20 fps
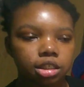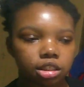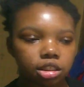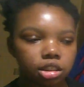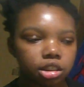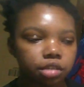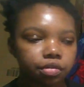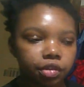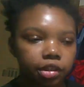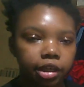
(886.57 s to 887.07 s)

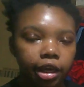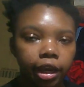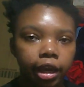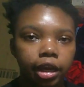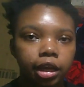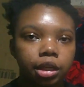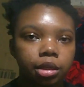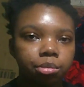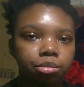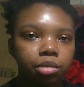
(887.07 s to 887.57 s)
isn't even
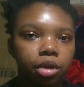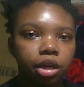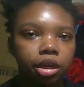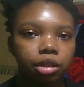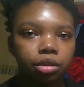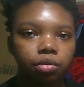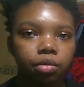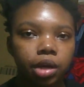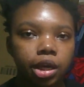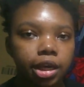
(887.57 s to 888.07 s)
canon,
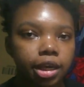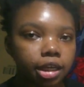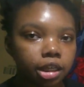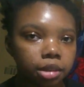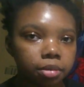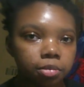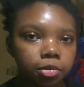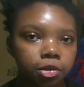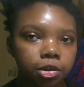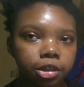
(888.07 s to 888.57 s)
by the way,
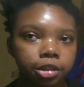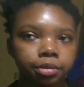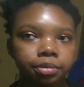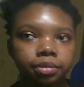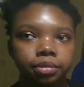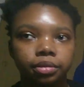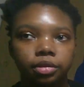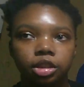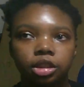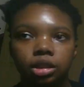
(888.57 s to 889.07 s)
anymore.
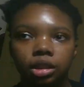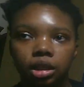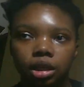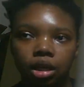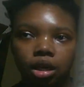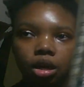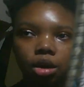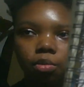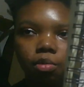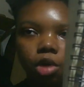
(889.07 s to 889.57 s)

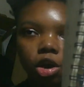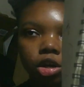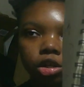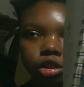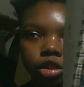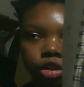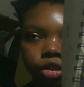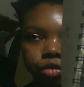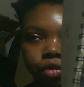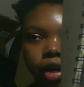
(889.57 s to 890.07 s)

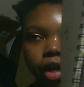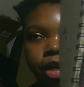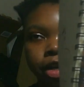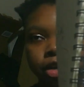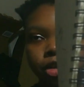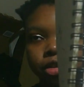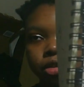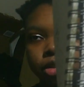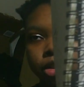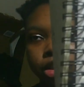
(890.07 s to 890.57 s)
Mars is right
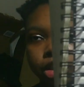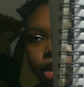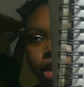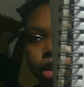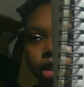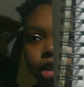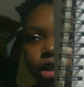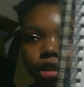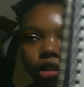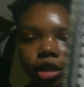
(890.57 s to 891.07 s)
here. You see
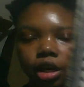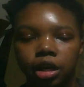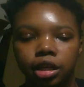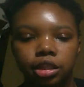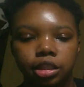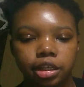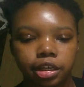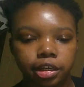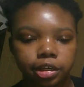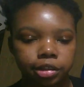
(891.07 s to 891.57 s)
her
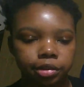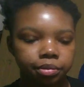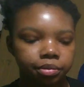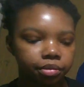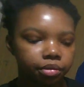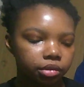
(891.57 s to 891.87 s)
design there?